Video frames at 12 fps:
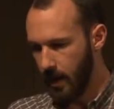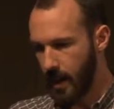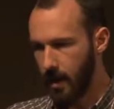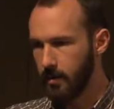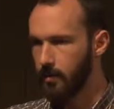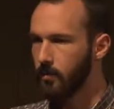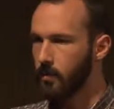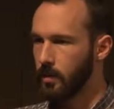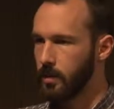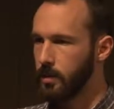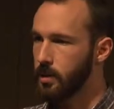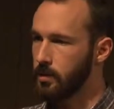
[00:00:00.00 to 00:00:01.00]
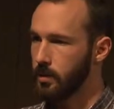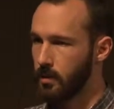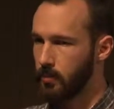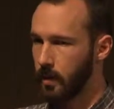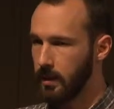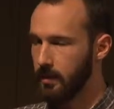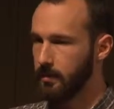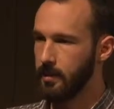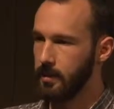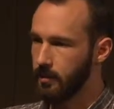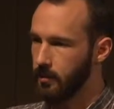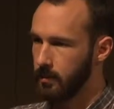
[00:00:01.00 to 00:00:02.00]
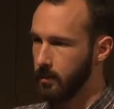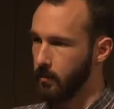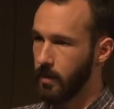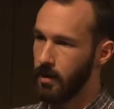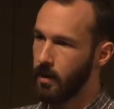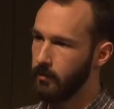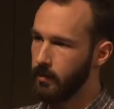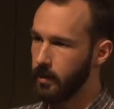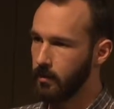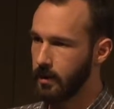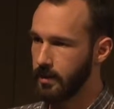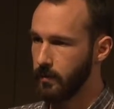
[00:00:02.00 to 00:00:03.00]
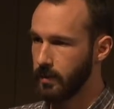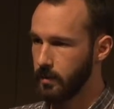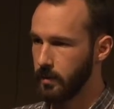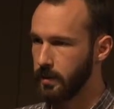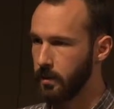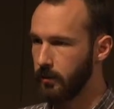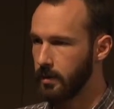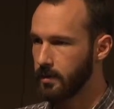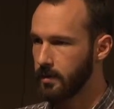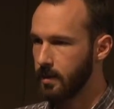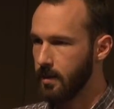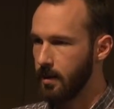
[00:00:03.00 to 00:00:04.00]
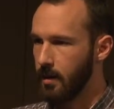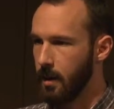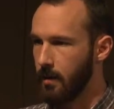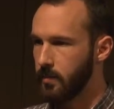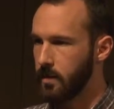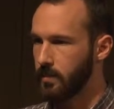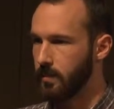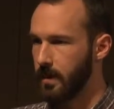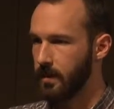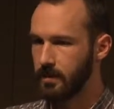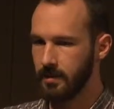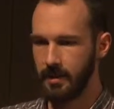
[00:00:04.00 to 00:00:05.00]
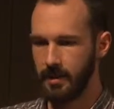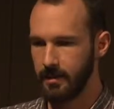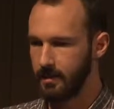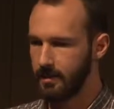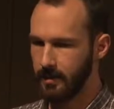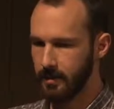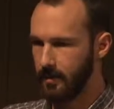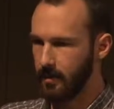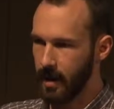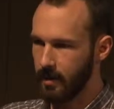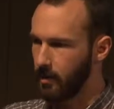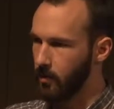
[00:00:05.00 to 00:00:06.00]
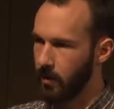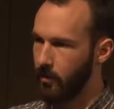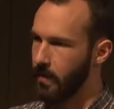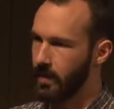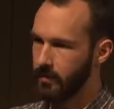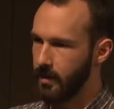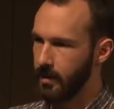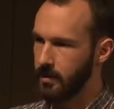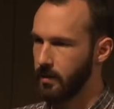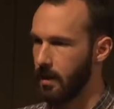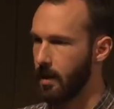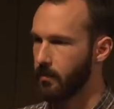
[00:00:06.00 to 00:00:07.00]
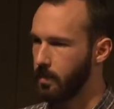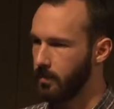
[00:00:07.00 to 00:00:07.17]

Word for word: and to completely get rid of the Glance Registry service, um, just because it's, I don't know why we're making that extra hop.